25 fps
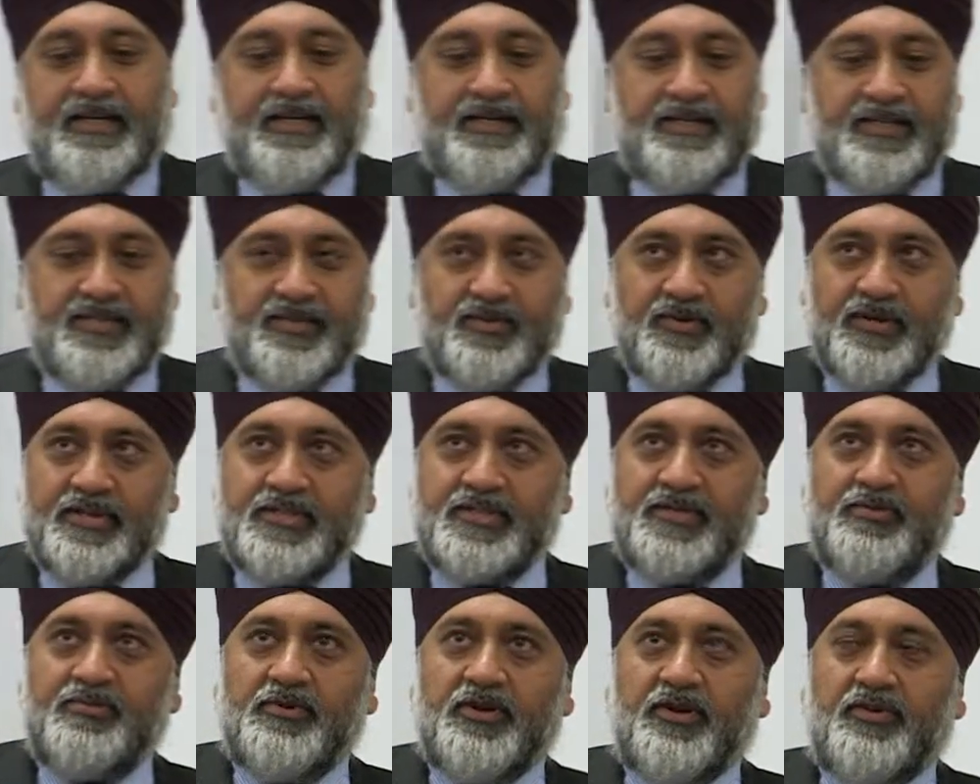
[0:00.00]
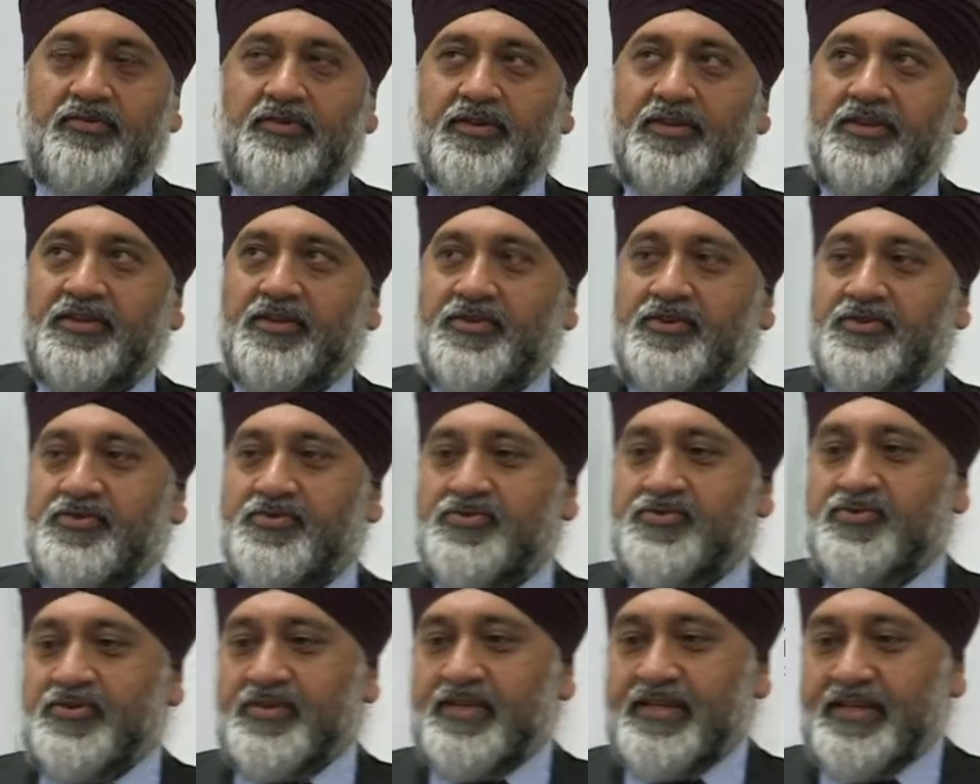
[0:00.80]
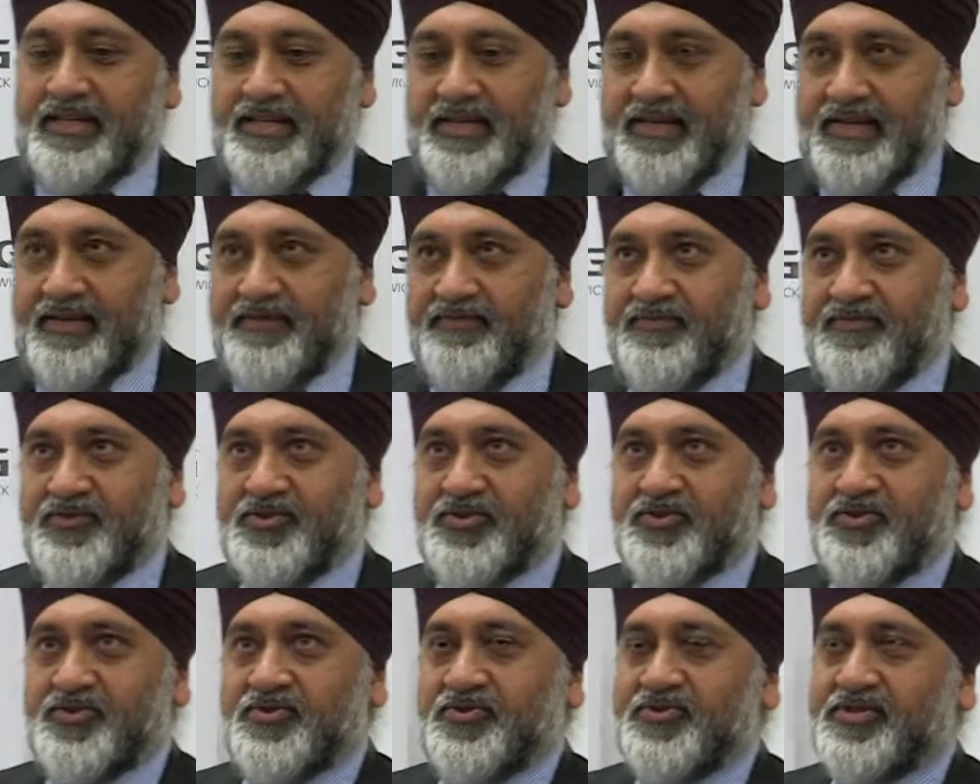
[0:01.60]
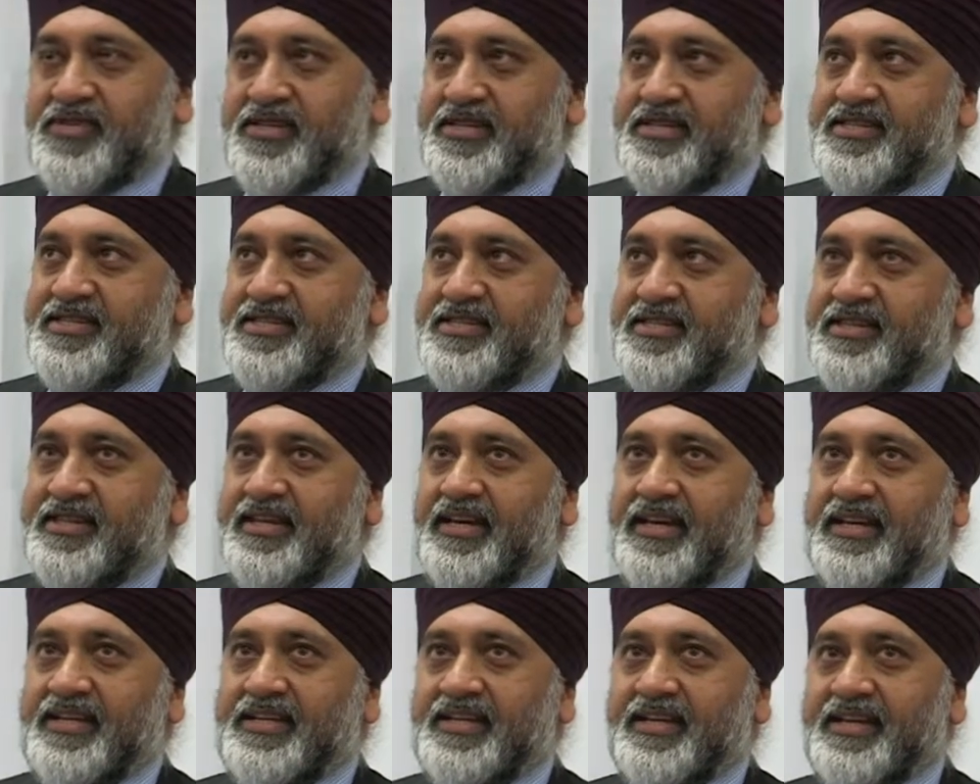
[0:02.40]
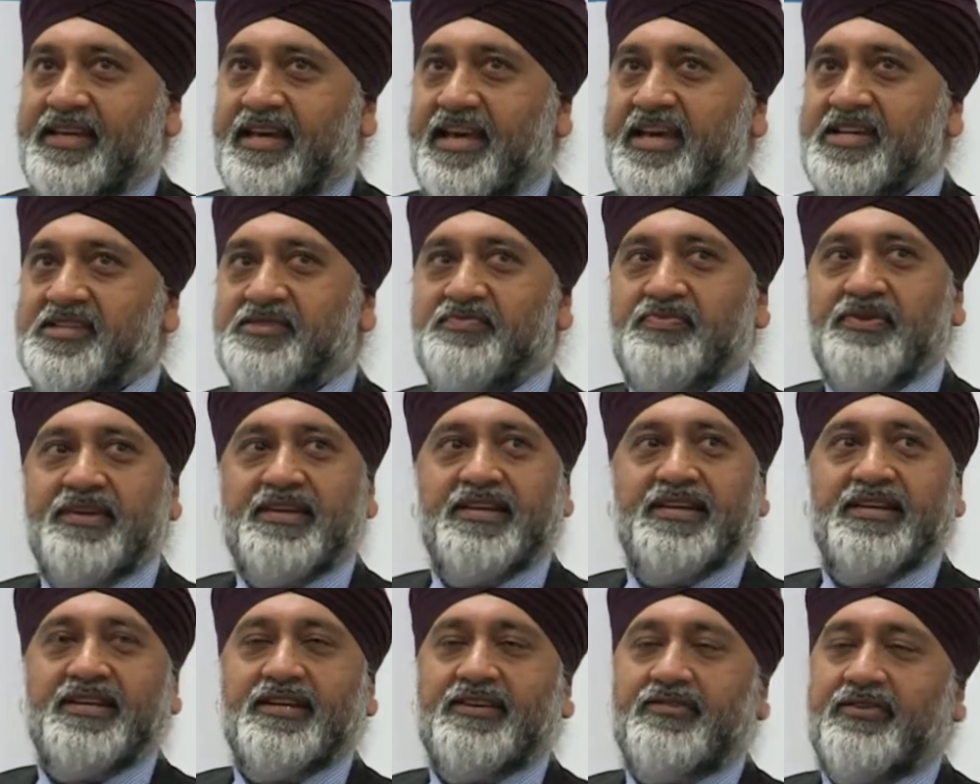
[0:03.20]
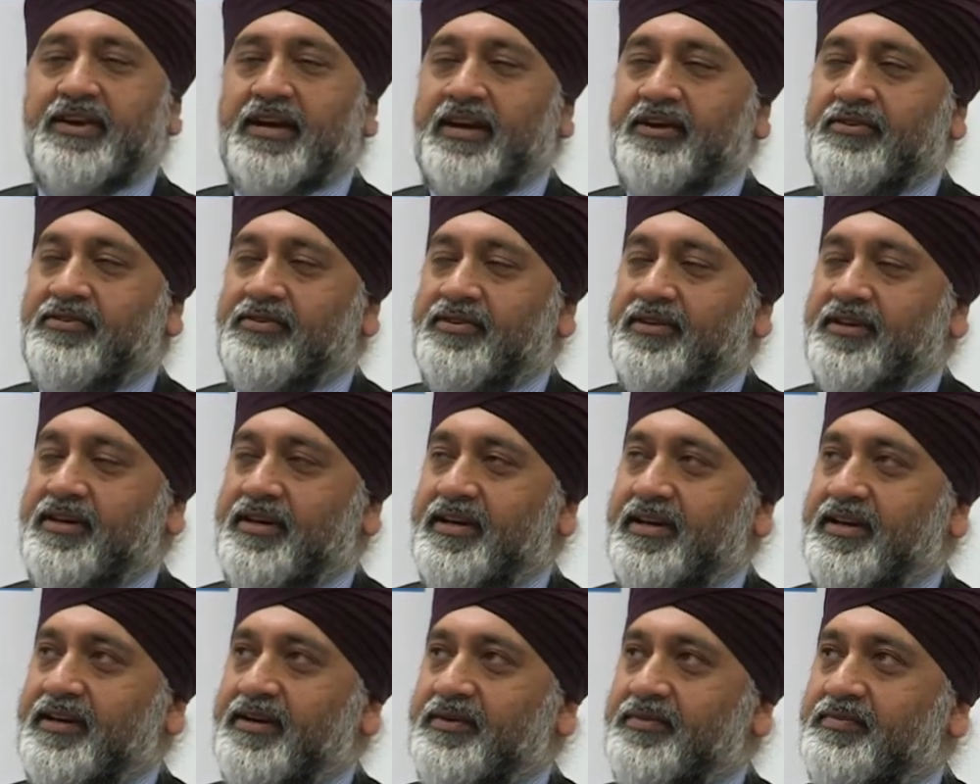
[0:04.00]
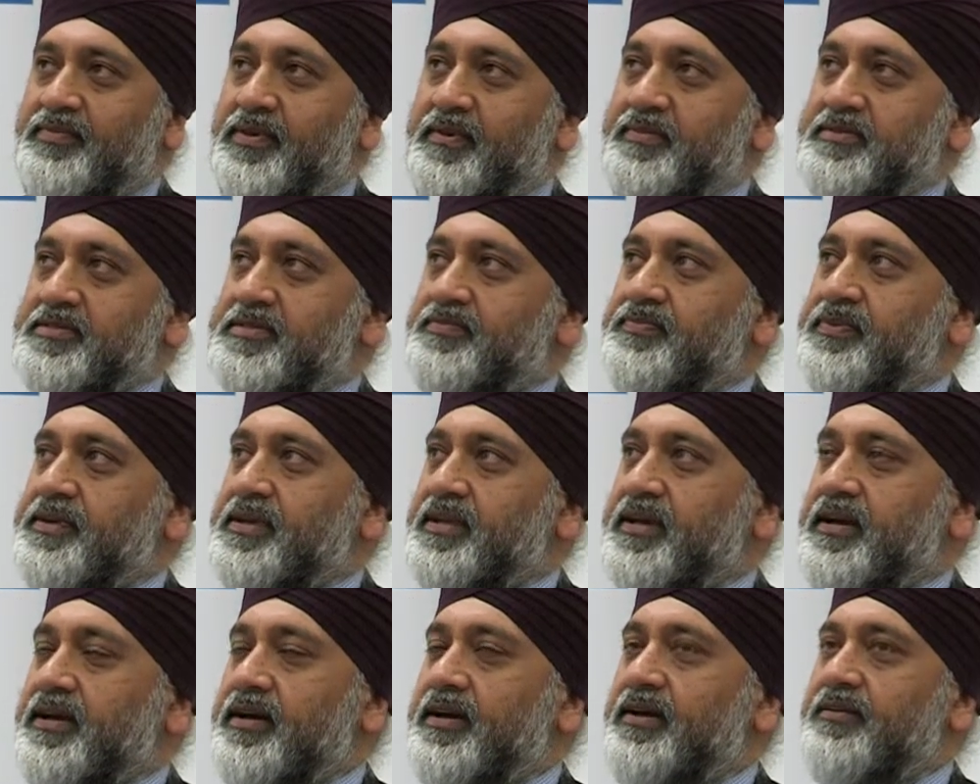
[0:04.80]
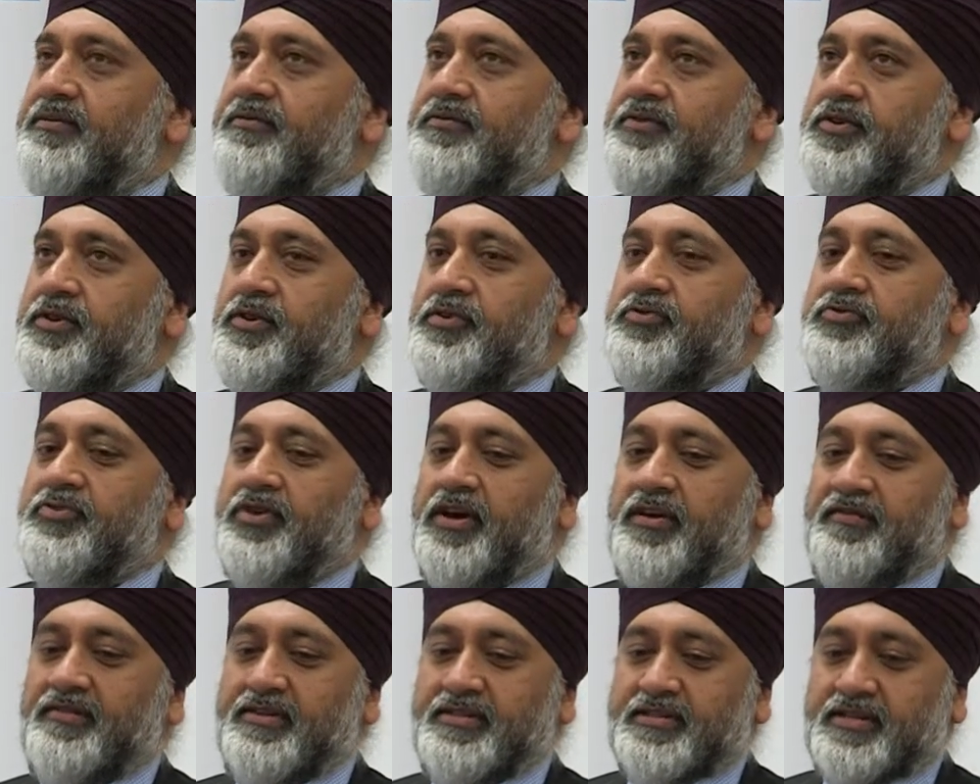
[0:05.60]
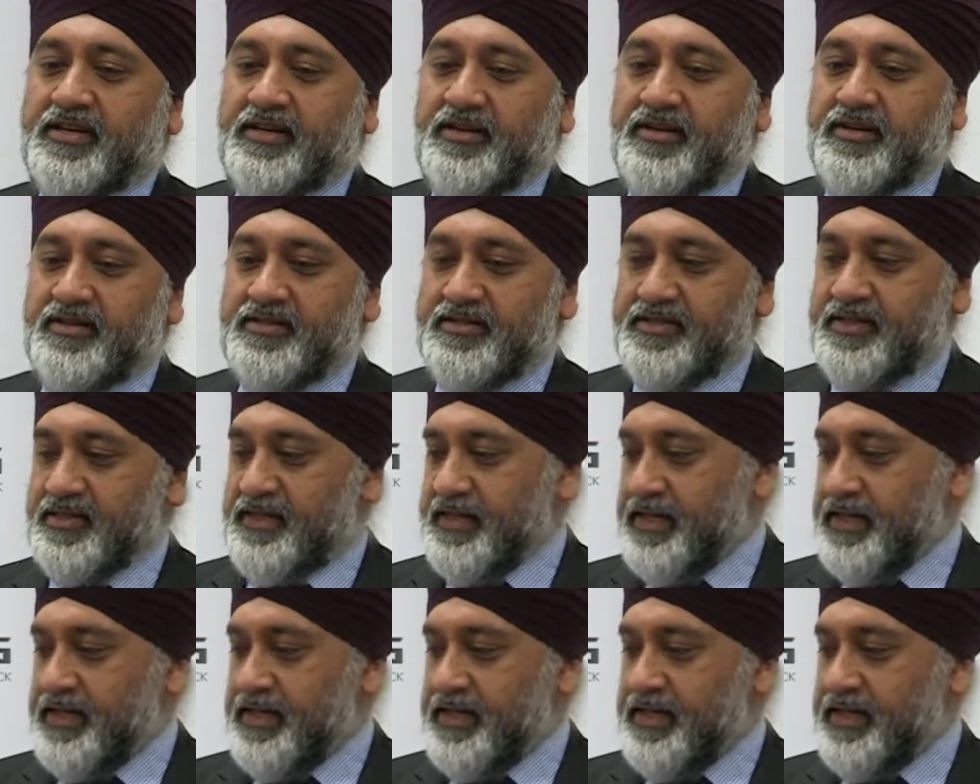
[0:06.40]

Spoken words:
This question we often use to just gauge opinion around people's view of driverless cars,